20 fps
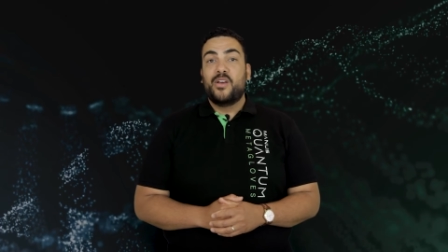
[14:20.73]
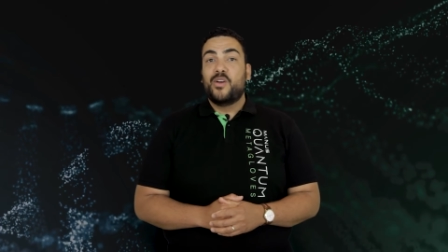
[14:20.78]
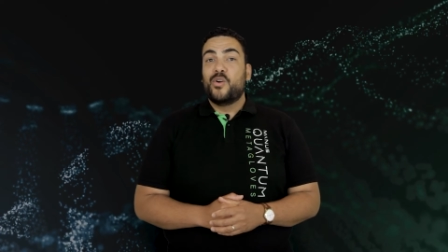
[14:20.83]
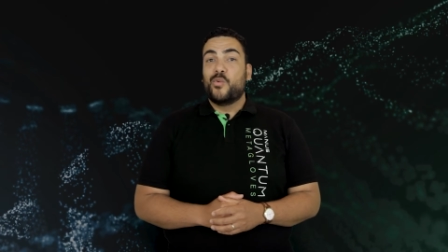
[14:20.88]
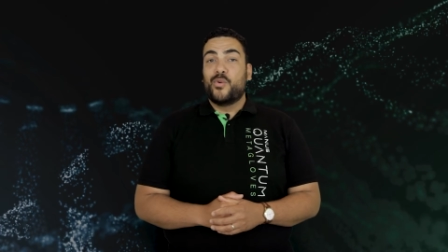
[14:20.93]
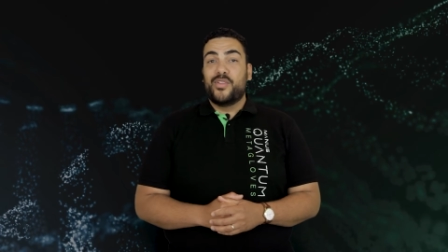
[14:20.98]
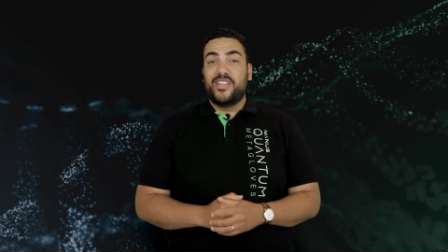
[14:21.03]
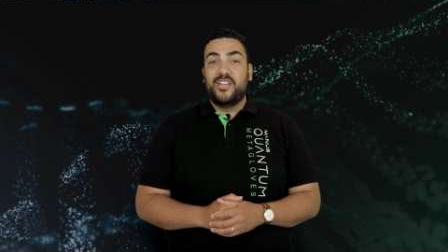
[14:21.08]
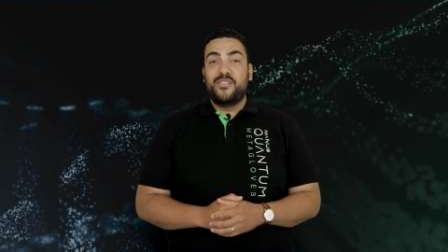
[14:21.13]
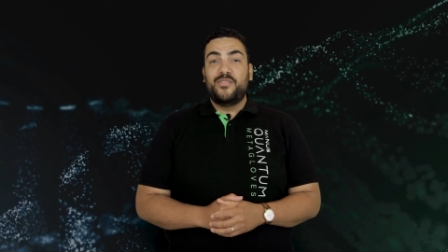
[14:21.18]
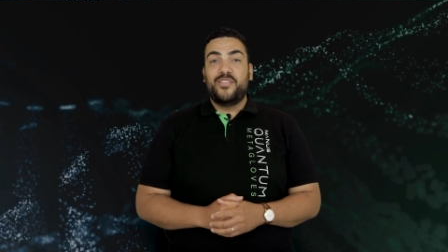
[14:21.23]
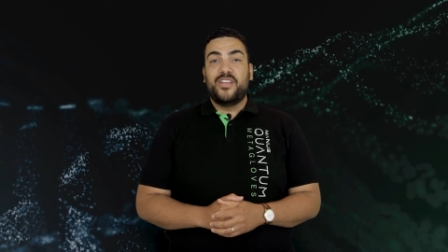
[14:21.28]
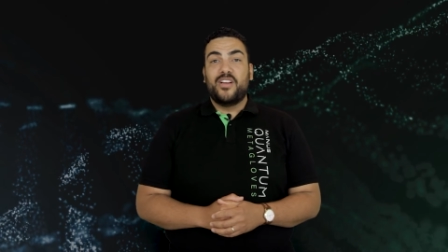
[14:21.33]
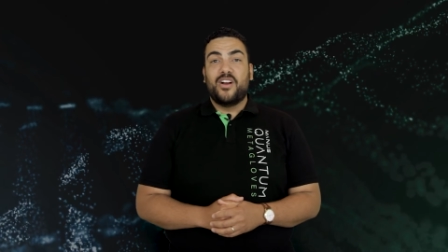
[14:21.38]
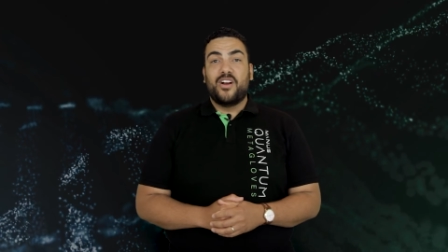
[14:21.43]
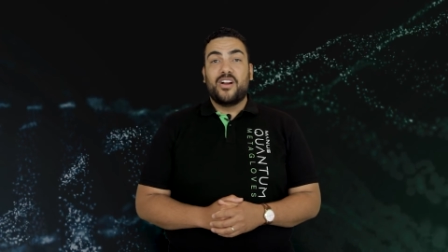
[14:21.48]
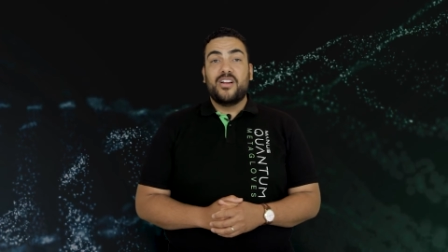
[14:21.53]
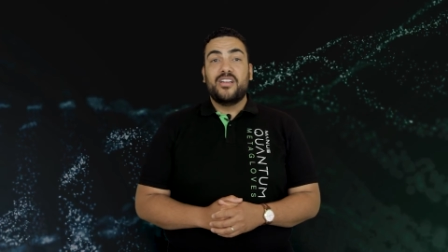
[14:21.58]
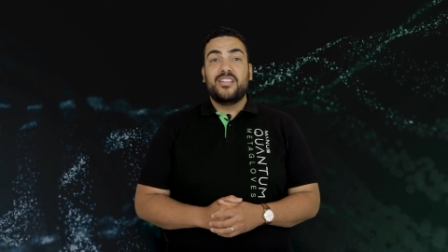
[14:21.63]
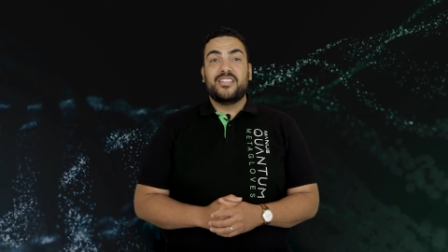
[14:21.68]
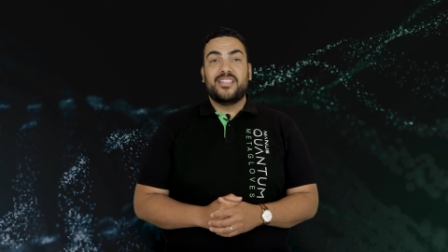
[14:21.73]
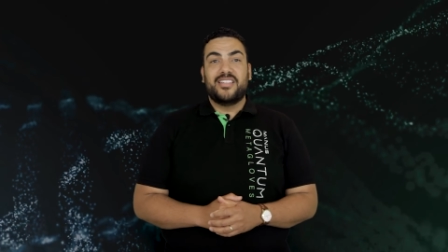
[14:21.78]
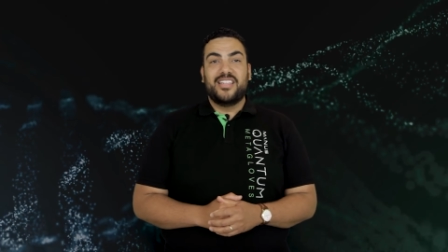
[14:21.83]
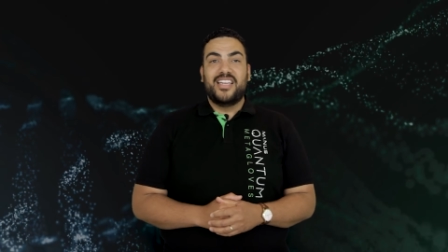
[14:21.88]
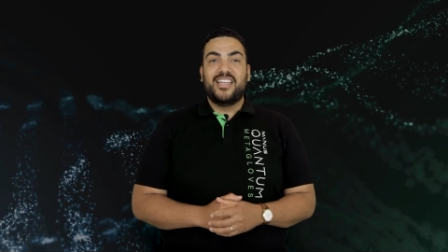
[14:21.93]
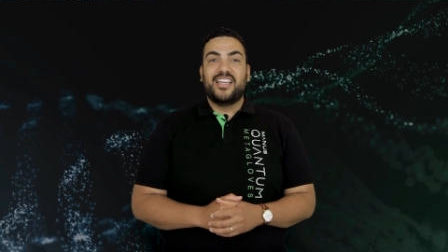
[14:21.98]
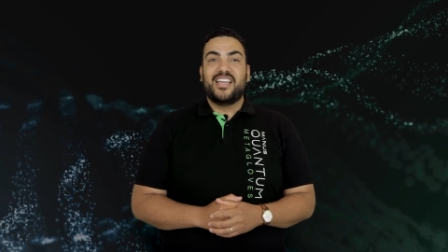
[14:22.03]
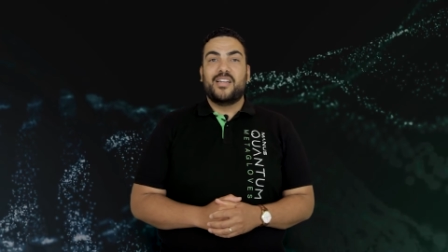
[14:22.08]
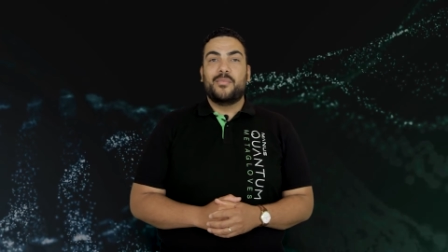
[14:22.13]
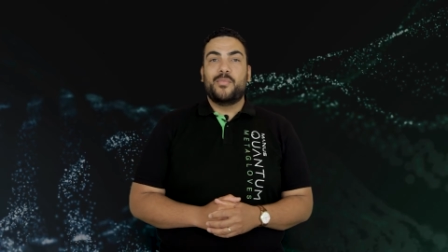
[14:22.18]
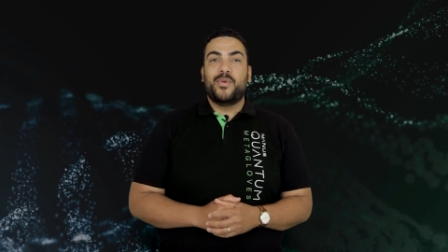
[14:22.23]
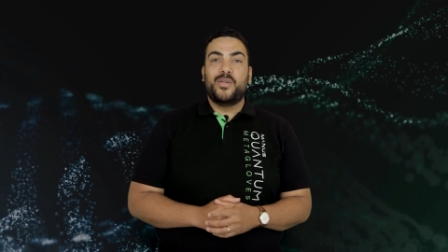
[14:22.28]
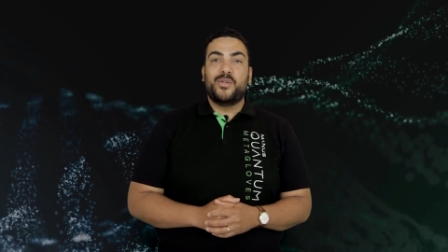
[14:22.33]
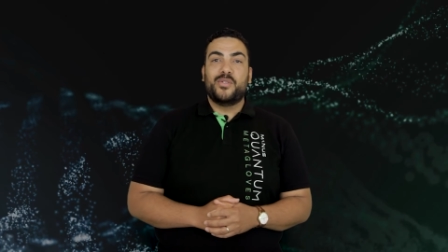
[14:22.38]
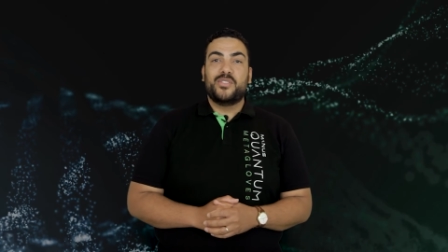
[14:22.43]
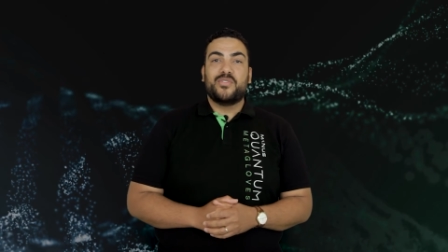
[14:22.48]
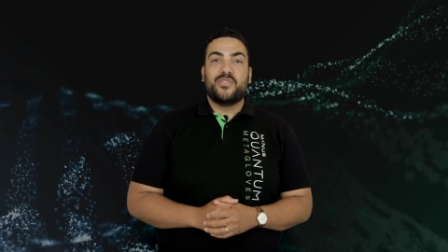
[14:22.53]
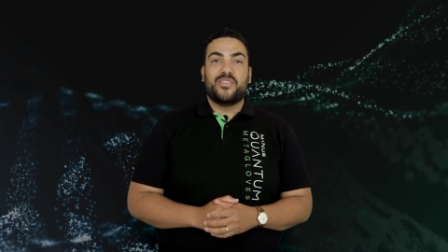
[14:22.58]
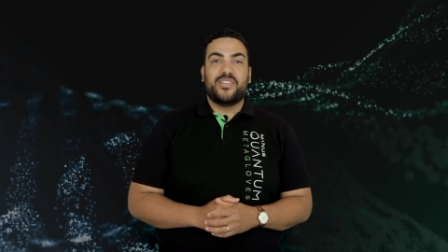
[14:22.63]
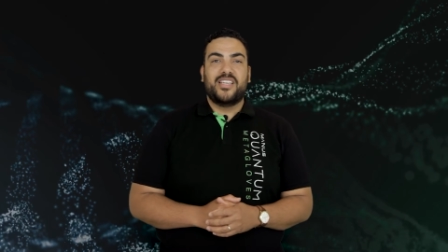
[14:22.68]
Within VR, the data can be
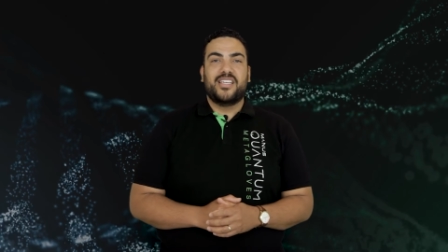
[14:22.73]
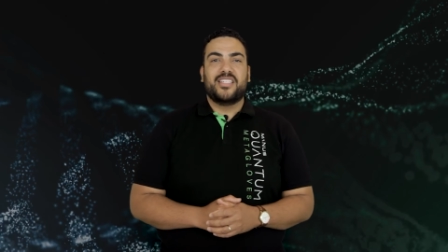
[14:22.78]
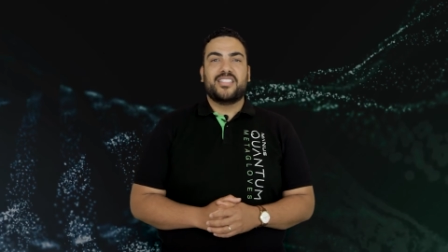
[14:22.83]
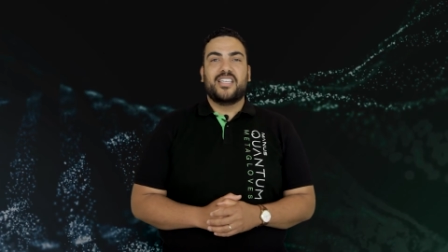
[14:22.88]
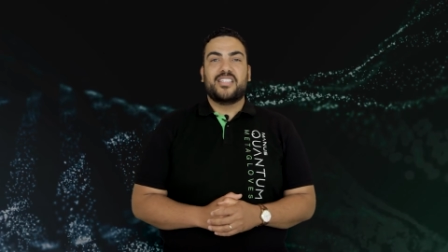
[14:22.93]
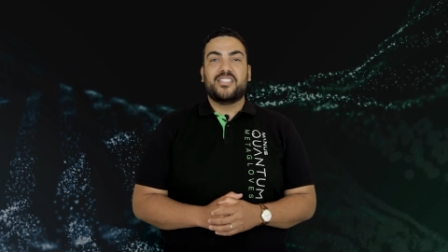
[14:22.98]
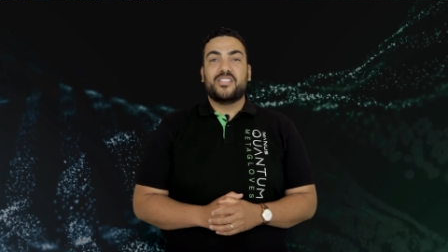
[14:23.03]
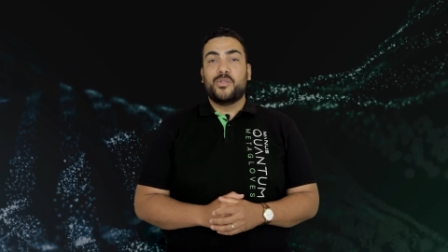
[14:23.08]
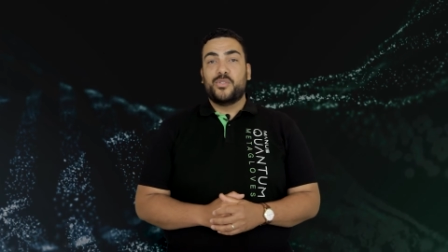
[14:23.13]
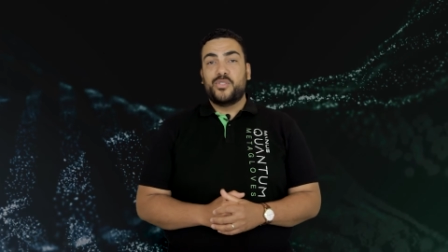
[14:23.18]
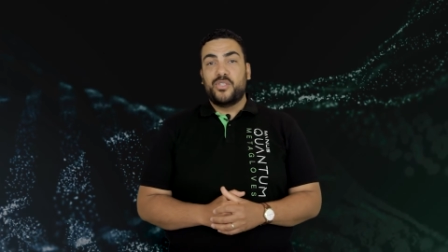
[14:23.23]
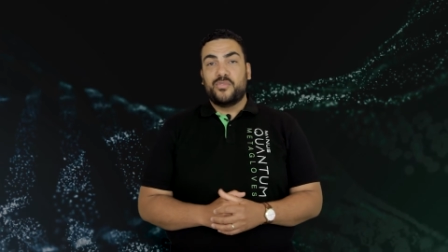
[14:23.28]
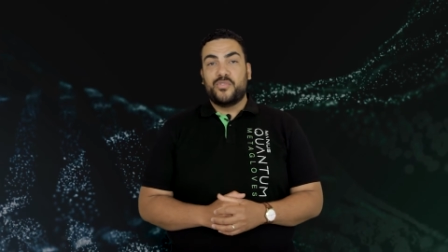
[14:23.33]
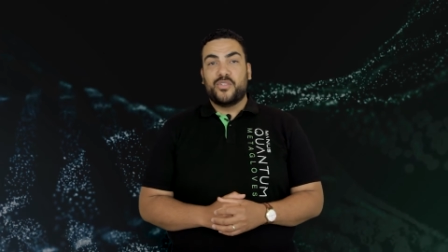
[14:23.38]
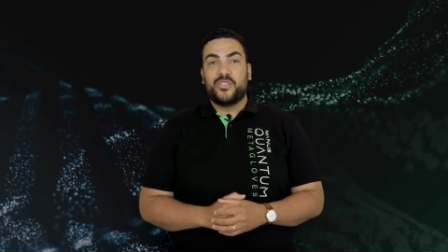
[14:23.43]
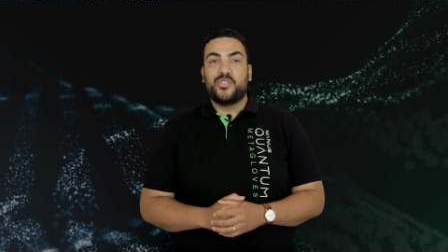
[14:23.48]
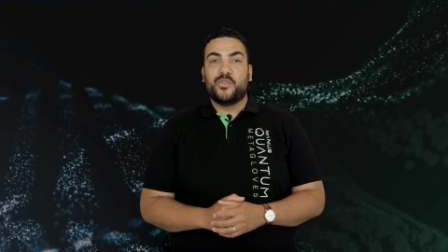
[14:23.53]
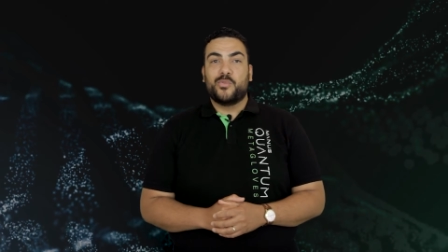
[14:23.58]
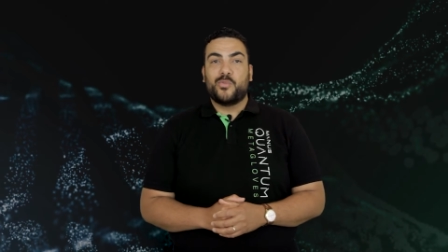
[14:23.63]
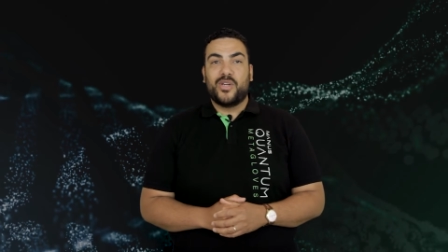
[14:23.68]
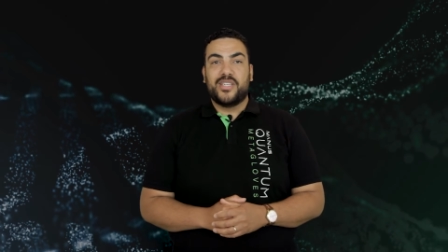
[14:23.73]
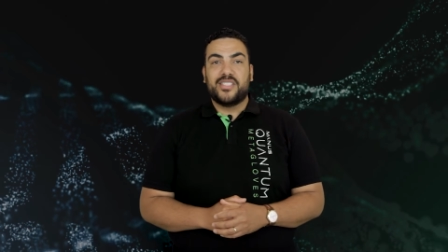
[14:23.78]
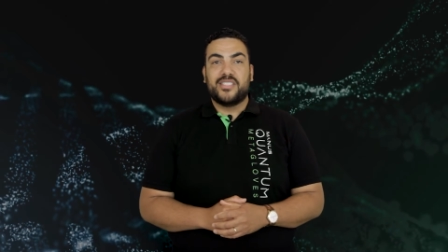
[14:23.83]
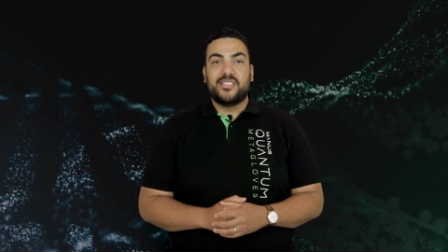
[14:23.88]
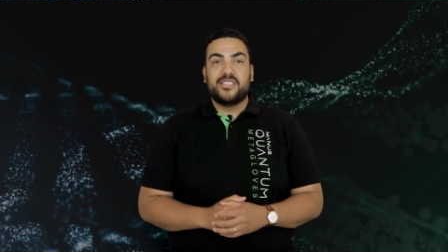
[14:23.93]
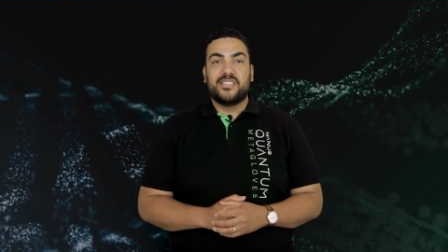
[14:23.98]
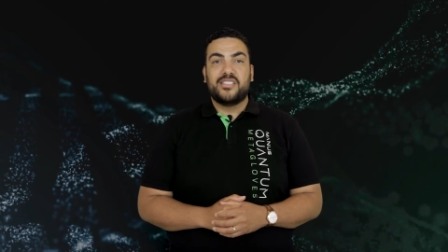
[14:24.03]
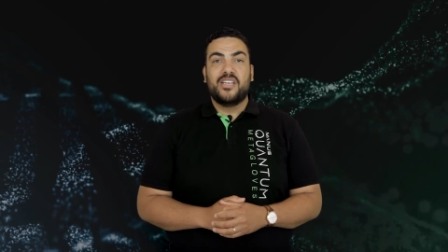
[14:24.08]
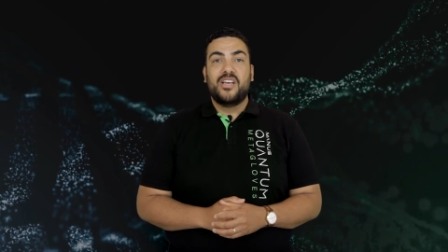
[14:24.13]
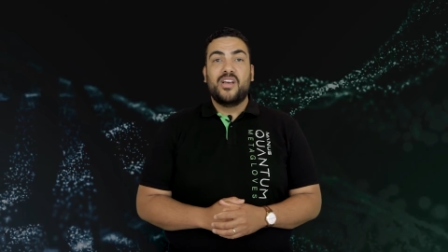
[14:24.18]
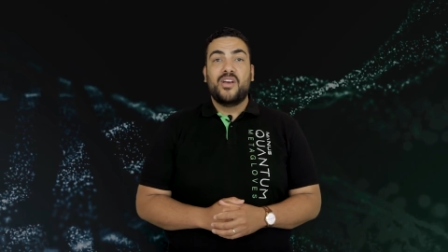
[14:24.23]
used for things like social virtual presence,